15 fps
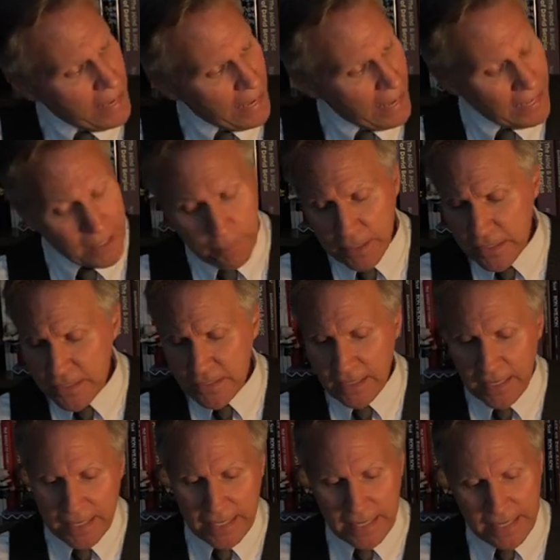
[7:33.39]

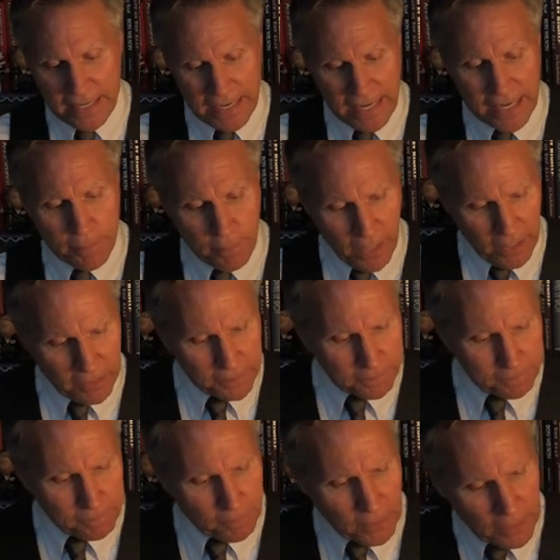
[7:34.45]
Annemann's Enigma.
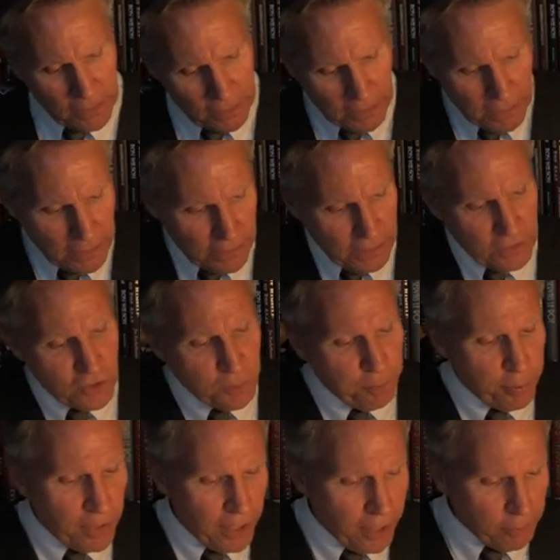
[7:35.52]
It is
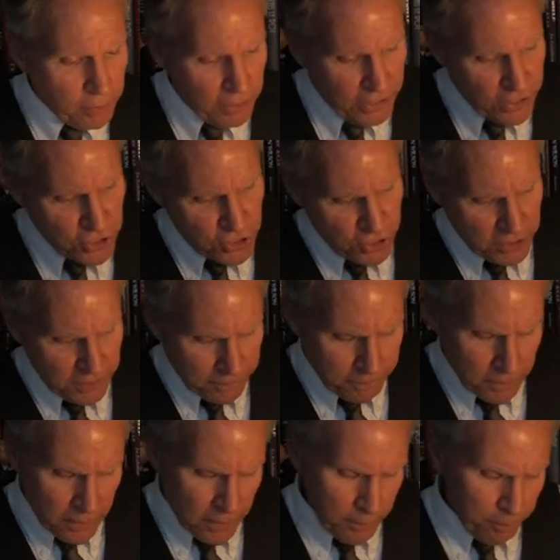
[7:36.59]
published
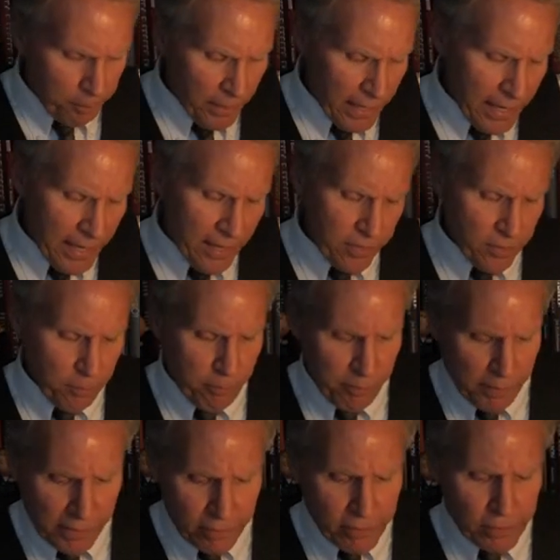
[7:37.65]
by the
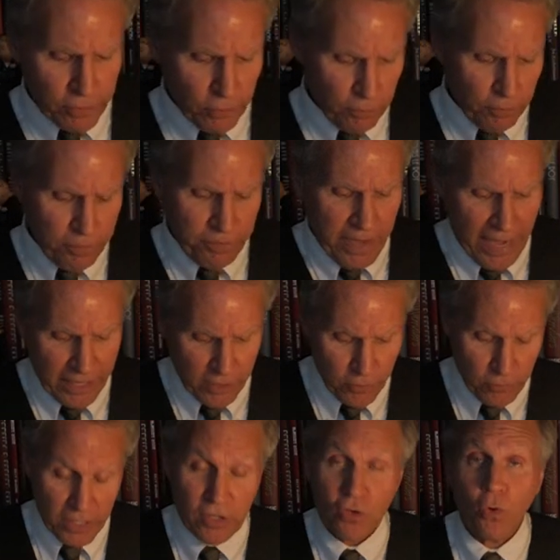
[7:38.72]
Miracle
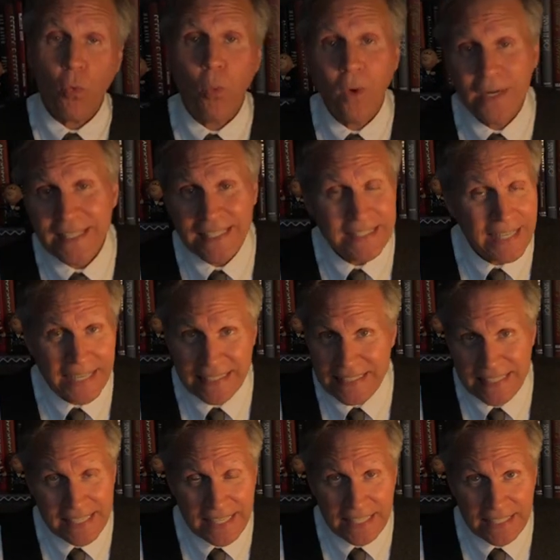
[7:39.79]
Factory
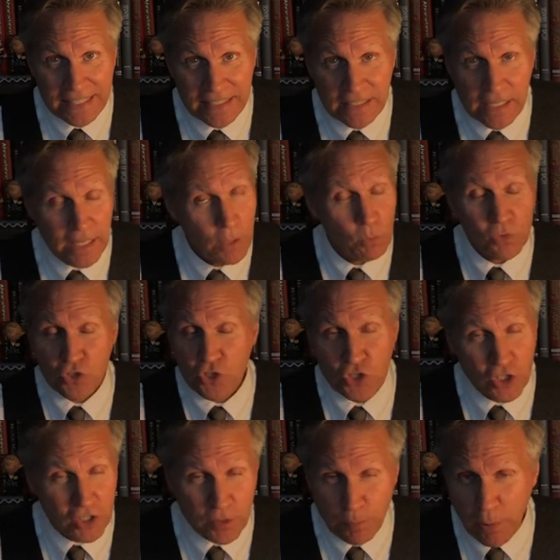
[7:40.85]
2019. It was
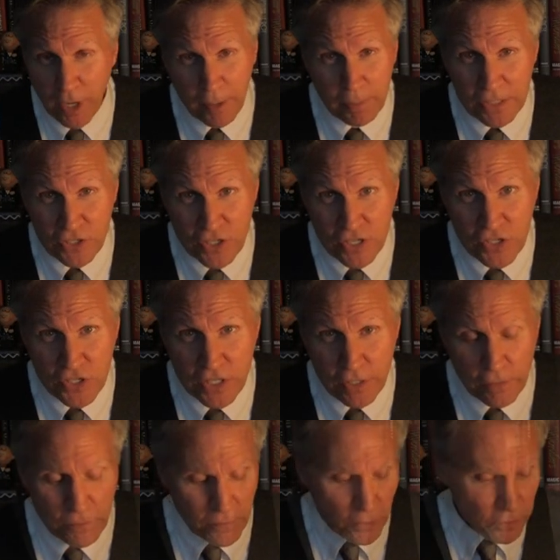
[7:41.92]
just published this
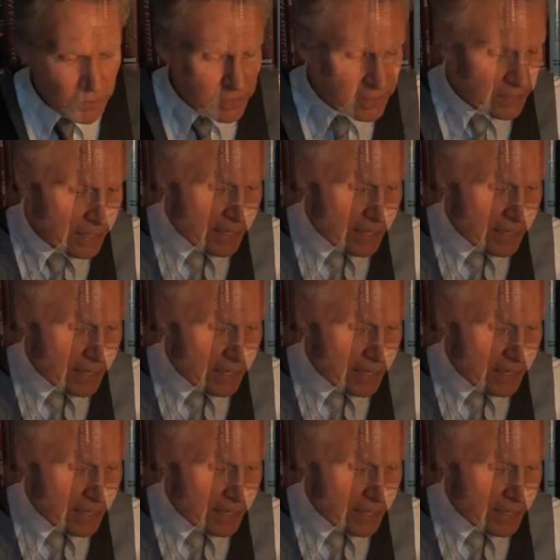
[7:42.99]
year, folks.